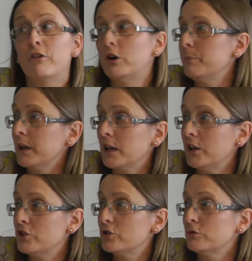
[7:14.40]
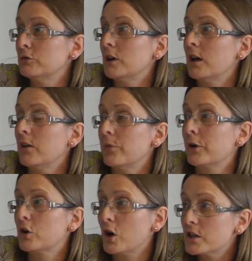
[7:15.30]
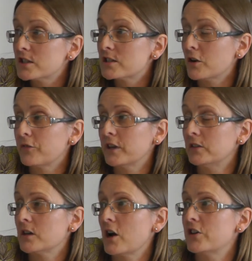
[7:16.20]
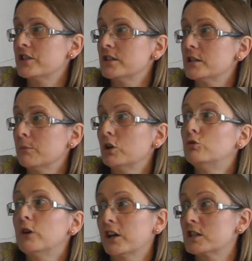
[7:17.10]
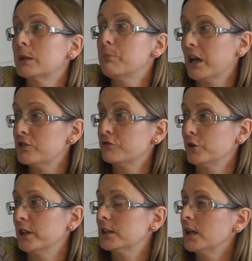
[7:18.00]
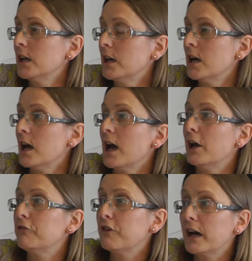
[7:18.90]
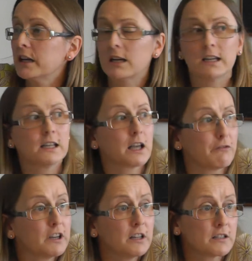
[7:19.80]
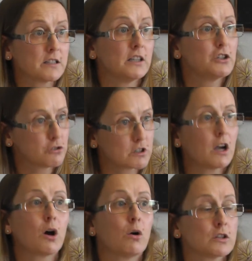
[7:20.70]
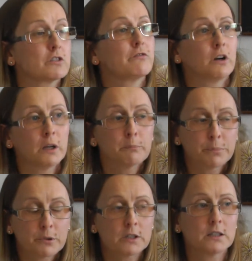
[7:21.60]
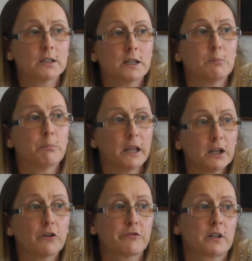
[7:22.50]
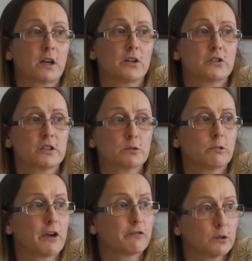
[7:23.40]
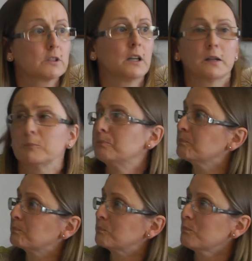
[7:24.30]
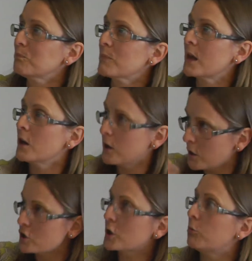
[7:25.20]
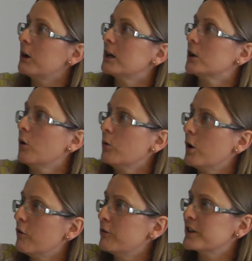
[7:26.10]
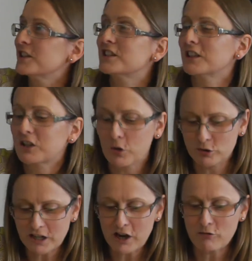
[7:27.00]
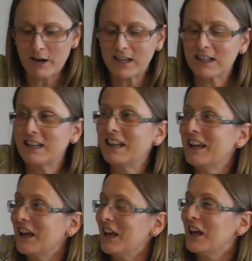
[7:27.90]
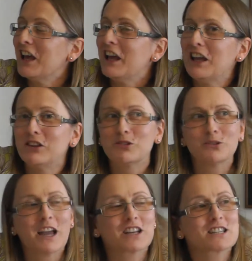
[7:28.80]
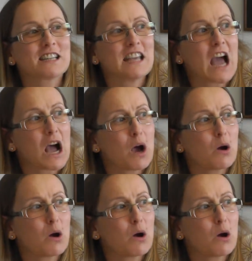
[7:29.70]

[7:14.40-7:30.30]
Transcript: Very big issue, the costs of the entire system and who actually pays for it. And finally, governance issues are also very important in many of the countries we have looked at. So I will go over this and go directly into actually